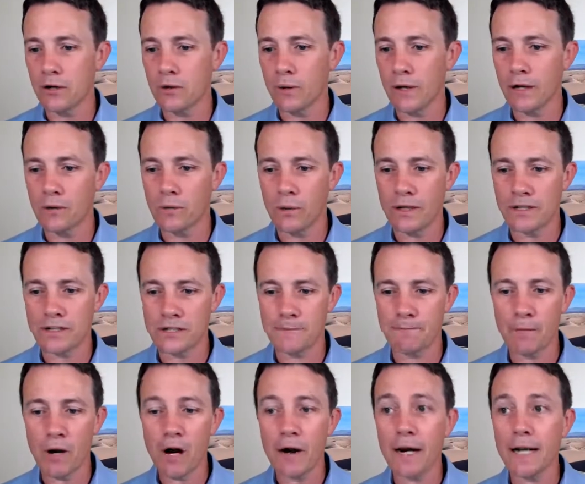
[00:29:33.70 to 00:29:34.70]
question.
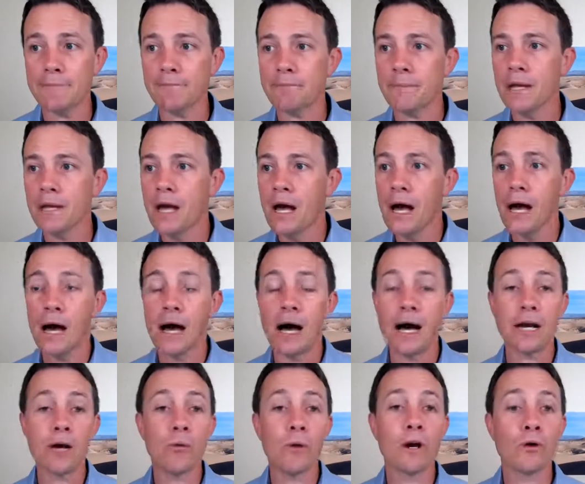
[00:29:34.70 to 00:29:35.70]
All right. I
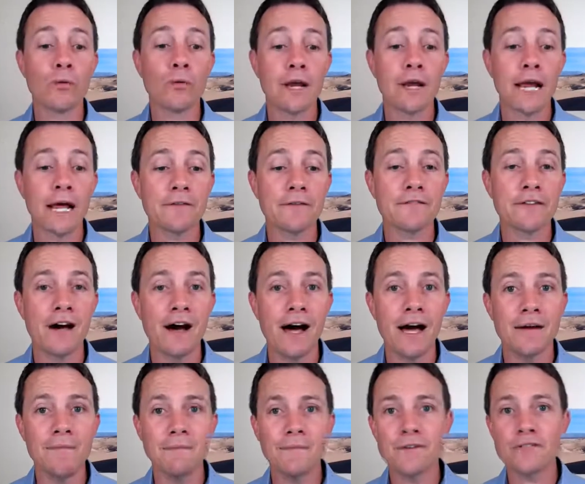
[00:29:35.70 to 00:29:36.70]
don't want to run out of
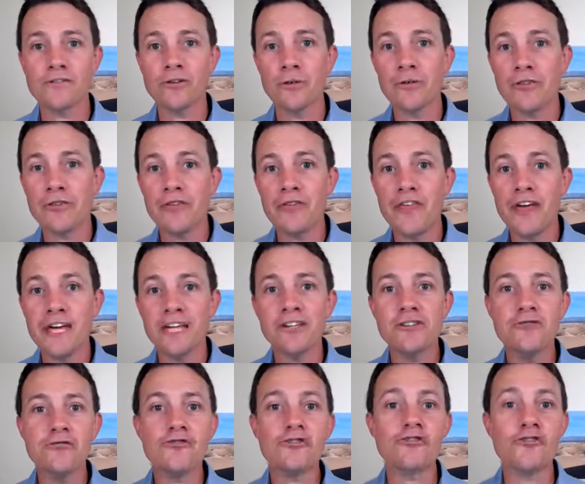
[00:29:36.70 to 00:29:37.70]
time. So thank you
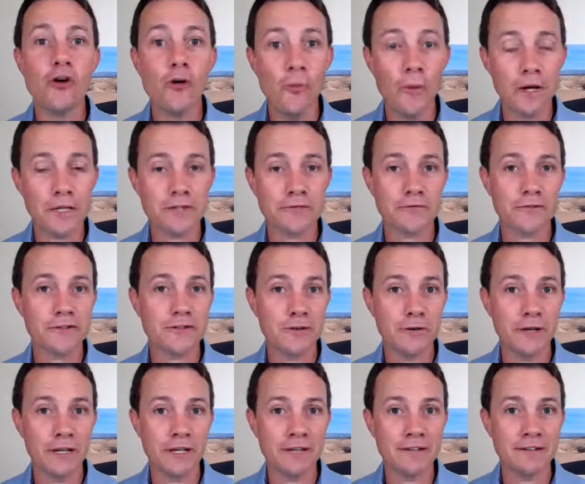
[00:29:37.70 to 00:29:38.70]
so much for
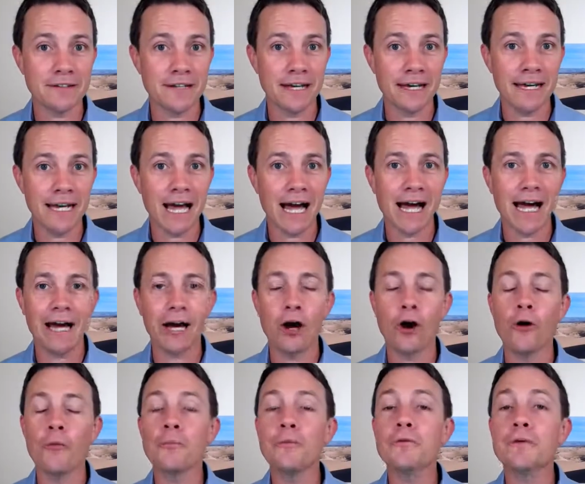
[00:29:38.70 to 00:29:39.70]
tuning in today. I
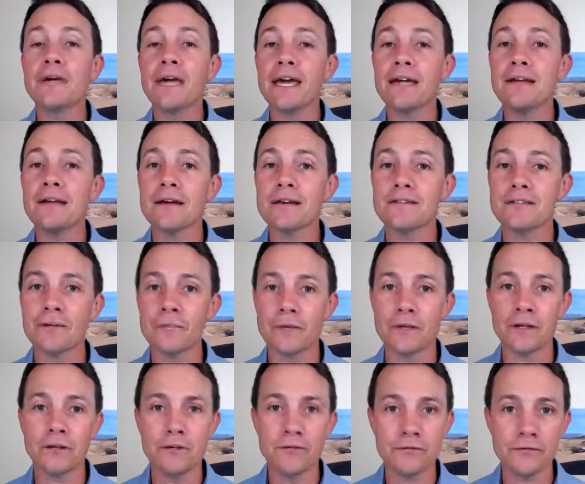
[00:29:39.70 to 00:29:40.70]
hope you gained
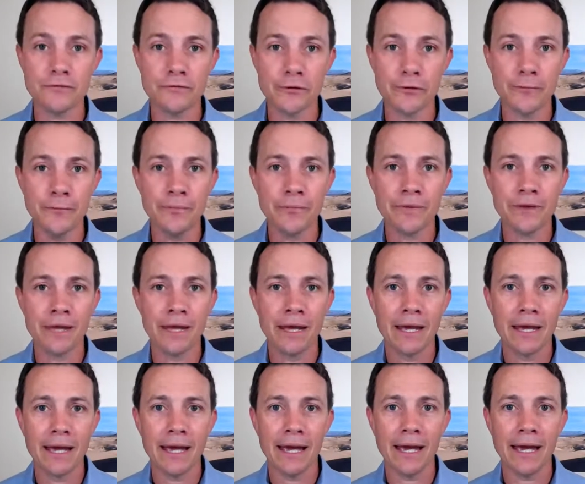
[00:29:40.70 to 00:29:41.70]
something useful.
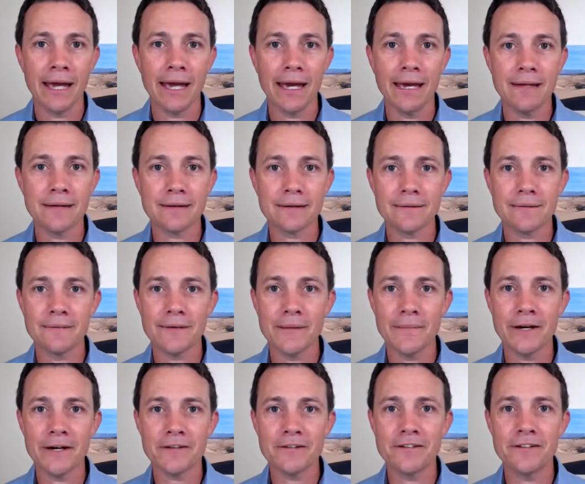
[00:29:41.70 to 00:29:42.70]
And maybe
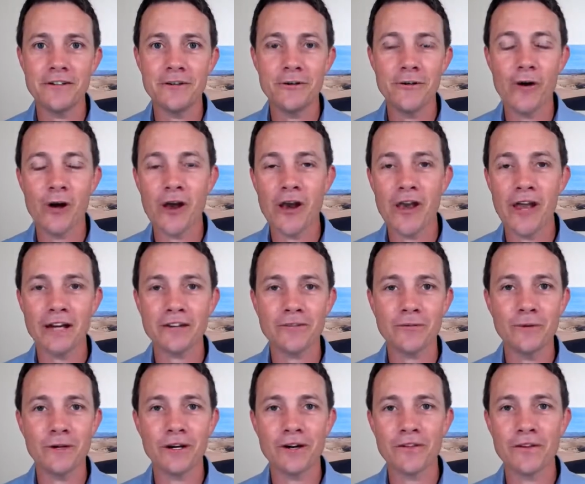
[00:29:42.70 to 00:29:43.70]
I'll see you next
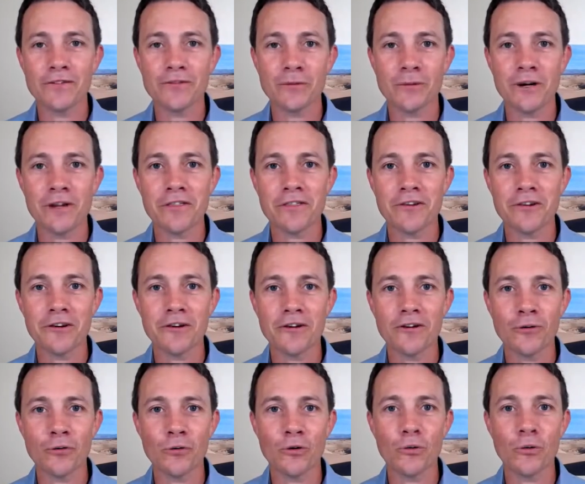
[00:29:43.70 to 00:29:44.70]
week on the 23rd,
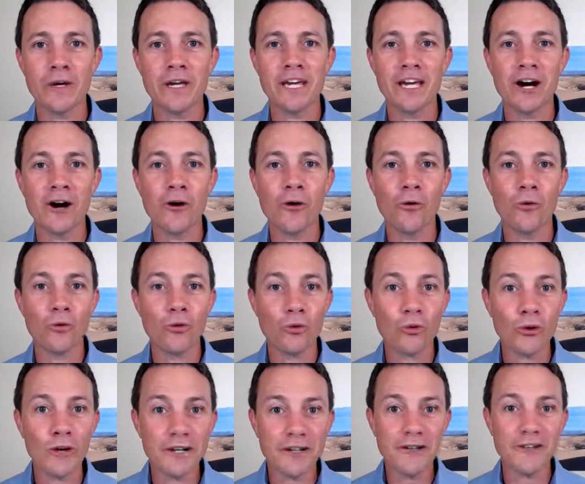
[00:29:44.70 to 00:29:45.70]
where we go
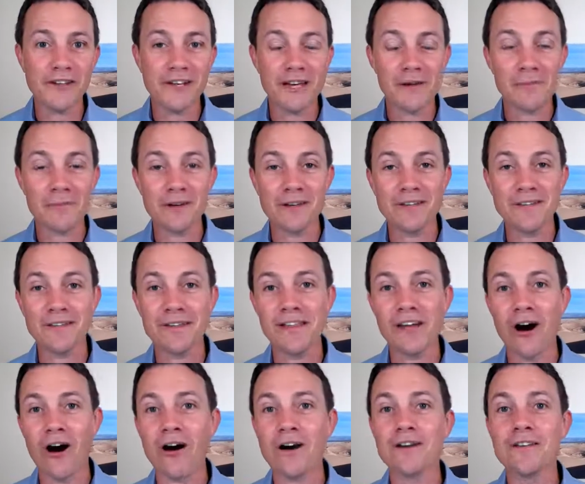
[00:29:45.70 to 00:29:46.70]
real deep into the
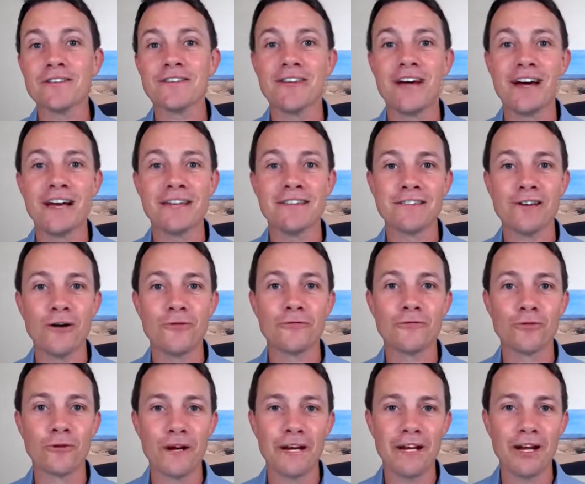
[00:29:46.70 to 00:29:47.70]
art and science of
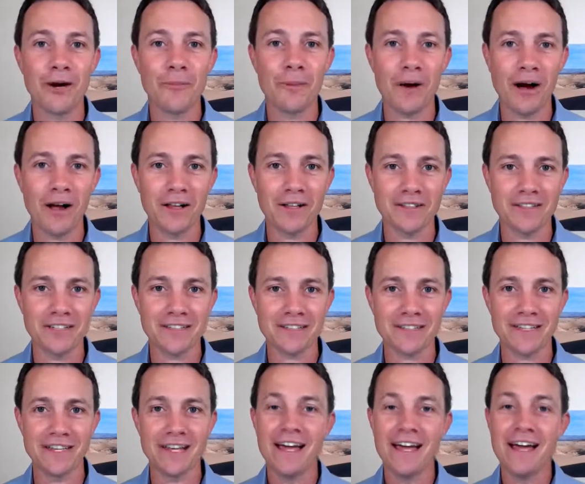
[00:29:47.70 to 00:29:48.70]
great apologies.
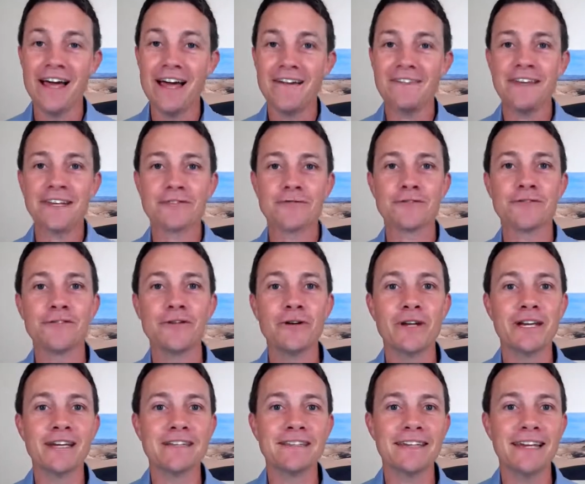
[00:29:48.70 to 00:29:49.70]
Thanks for tuning
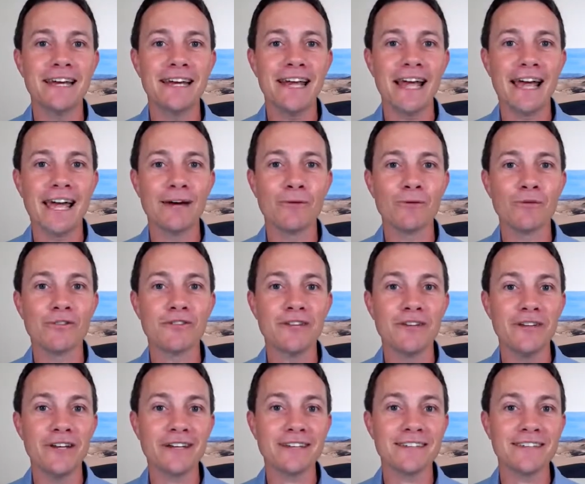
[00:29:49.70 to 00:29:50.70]
in today, and we'll see you
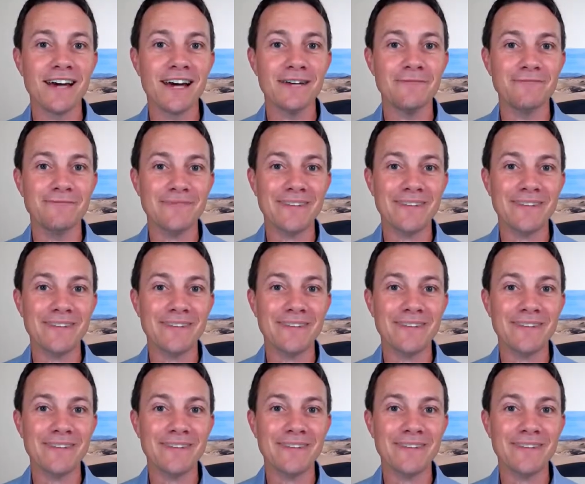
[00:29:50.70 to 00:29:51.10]
next time.